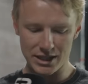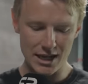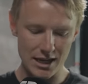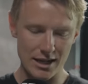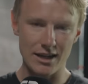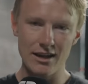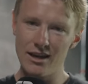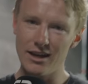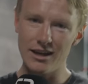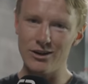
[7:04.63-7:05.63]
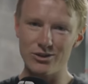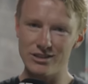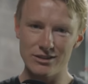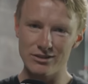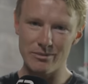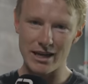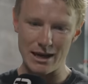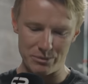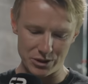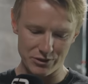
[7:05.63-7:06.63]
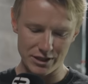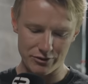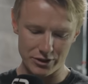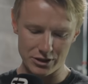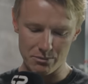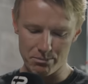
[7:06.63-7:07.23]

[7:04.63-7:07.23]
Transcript: a key in it. It honestly doesn't make that much of a difference,